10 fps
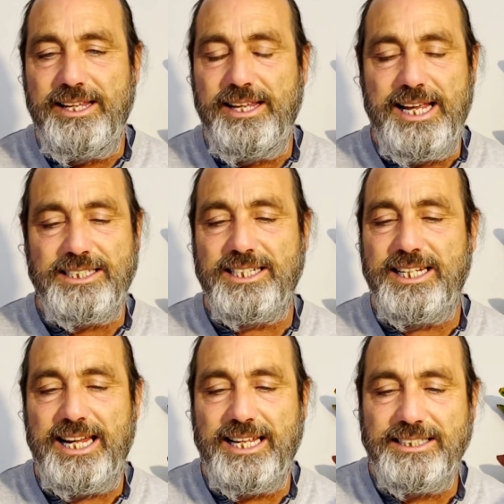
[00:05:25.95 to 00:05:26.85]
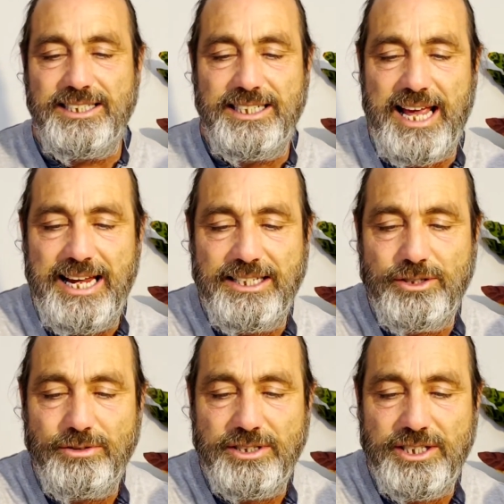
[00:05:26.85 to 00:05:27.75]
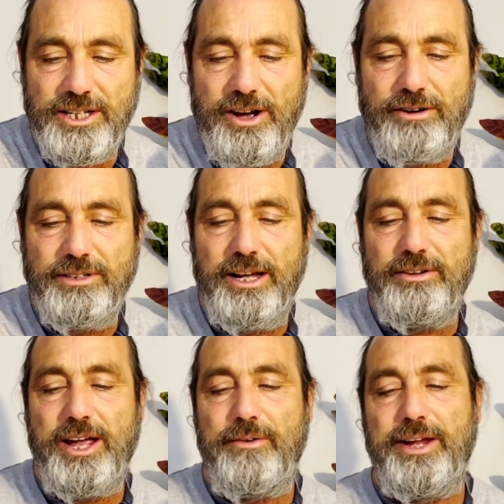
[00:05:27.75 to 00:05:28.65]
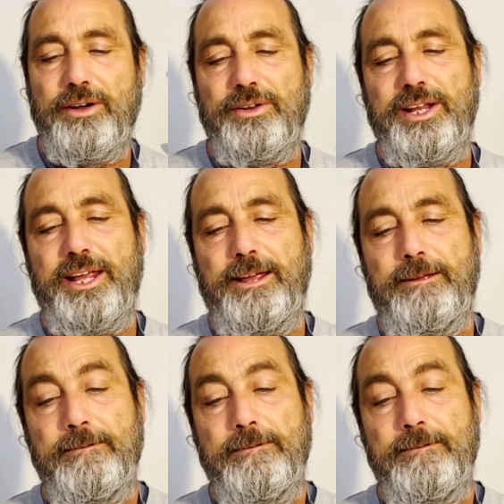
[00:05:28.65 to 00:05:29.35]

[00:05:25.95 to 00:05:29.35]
yesterday and today sort of scenario going on here.